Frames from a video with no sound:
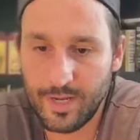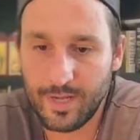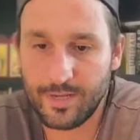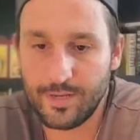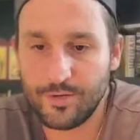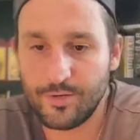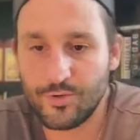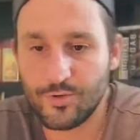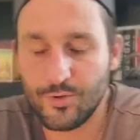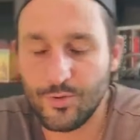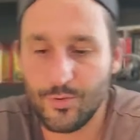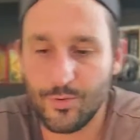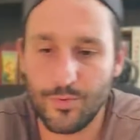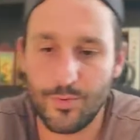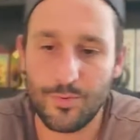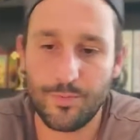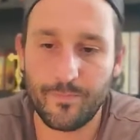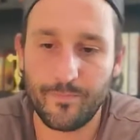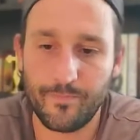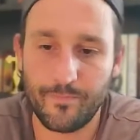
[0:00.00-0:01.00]
and in
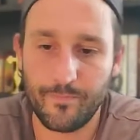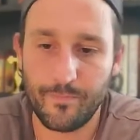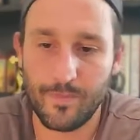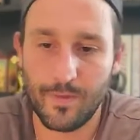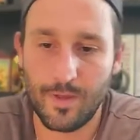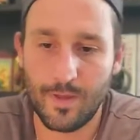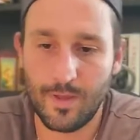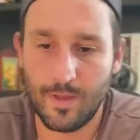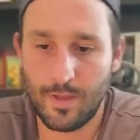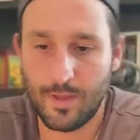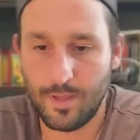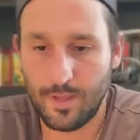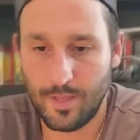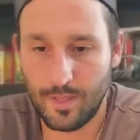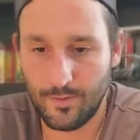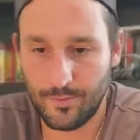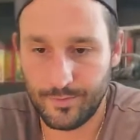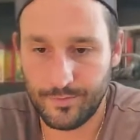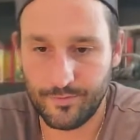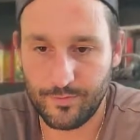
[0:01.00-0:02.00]
truth
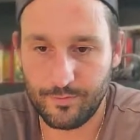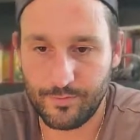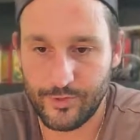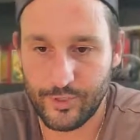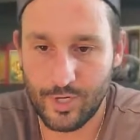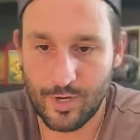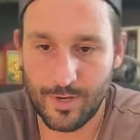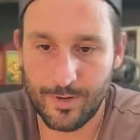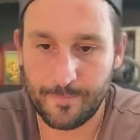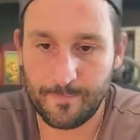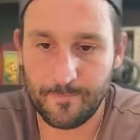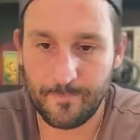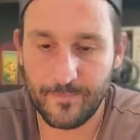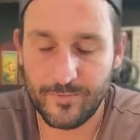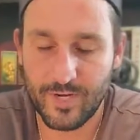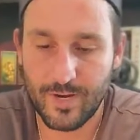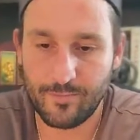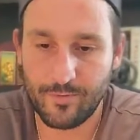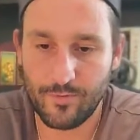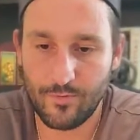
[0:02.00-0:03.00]
was from John
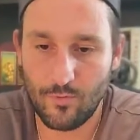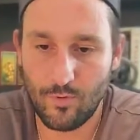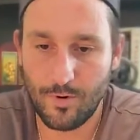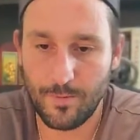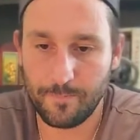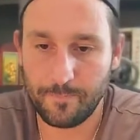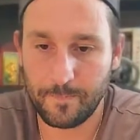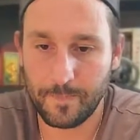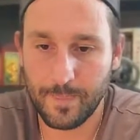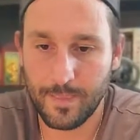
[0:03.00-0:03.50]
chapter 4.